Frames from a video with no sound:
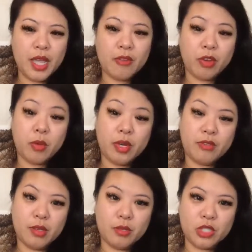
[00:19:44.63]
every one
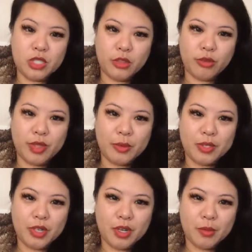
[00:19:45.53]
of them, just the three that we're
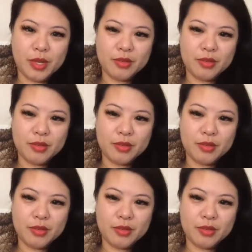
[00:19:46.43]
talking about.